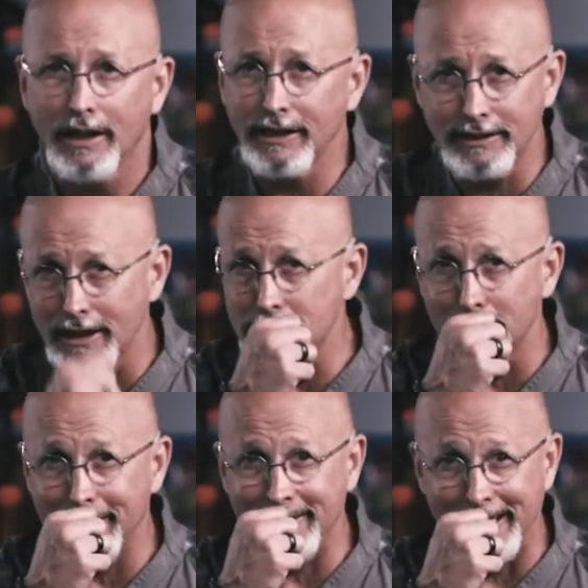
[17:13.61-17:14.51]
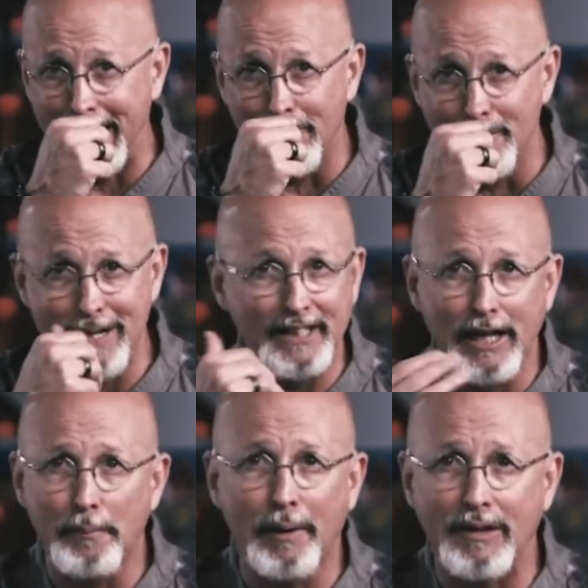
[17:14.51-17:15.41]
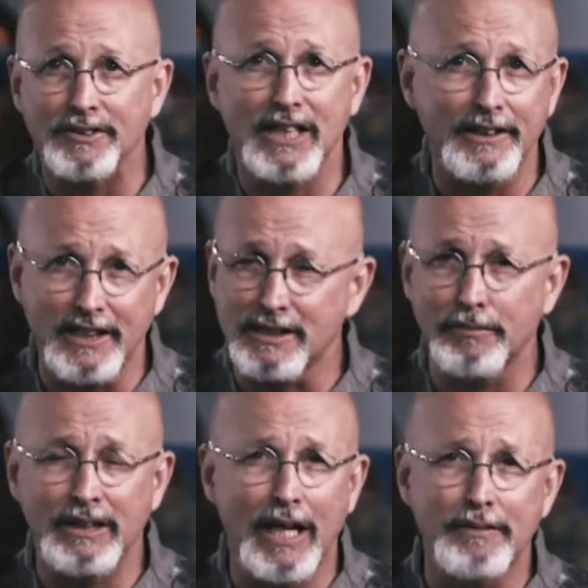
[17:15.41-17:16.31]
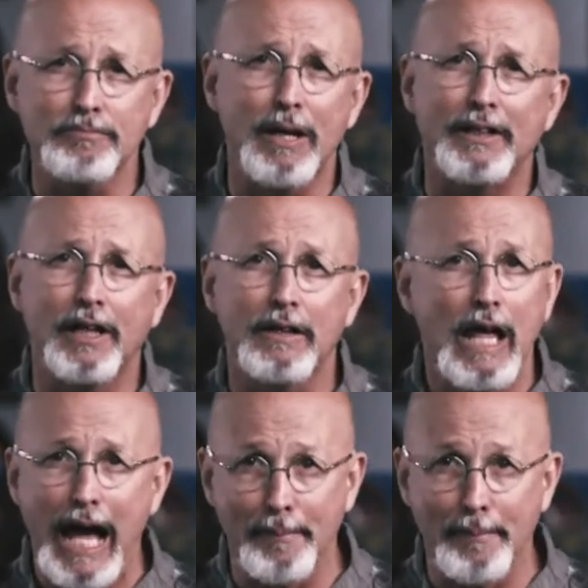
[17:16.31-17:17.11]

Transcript: It doesn't mean that I might not prophesy. It doesn't mean I might not.